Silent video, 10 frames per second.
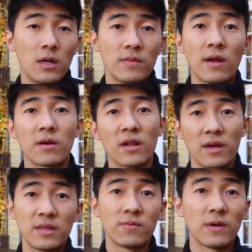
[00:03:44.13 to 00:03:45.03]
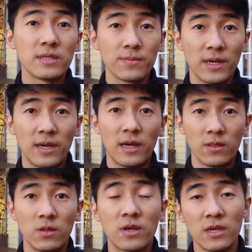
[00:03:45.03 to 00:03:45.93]
they are collecting resume
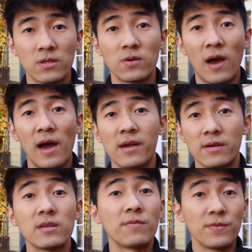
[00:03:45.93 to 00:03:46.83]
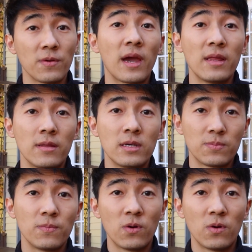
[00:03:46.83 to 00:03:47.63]
and looking to hire a few candidates